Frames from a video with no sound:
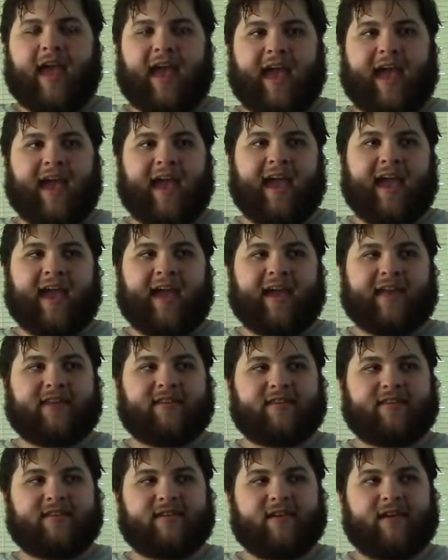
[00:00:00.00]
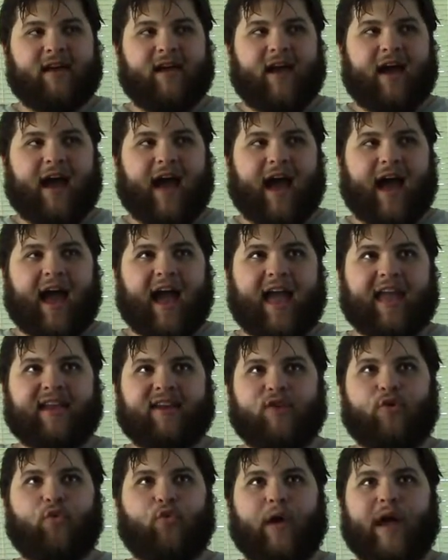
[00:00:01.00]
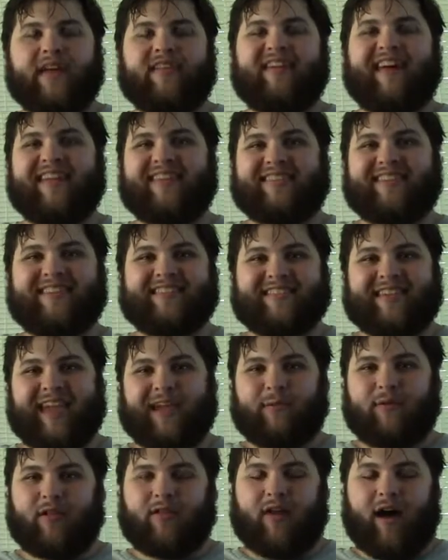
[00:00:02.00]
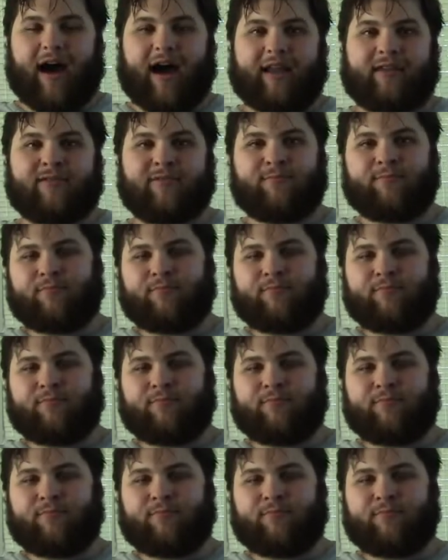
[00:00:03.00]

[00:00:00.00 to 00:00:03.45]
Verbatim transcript: and I quite like this game a lot.